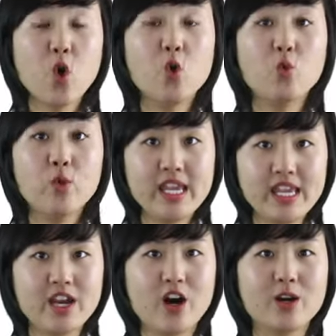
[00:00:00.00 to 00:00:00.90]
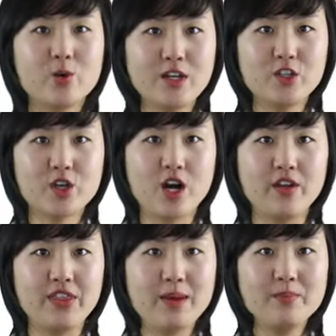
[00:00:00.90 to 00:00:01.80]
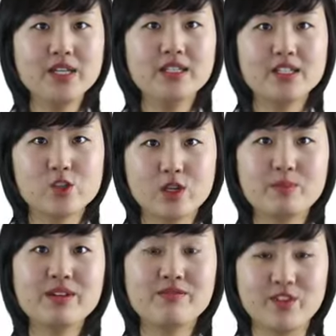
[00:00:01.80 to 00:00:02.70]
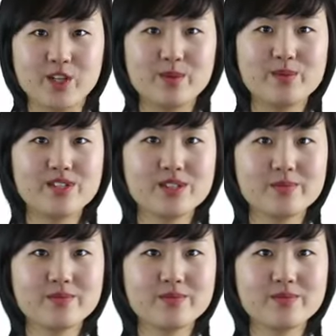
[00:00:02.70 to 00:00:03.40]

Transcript: We are going to call them descriptive verbs.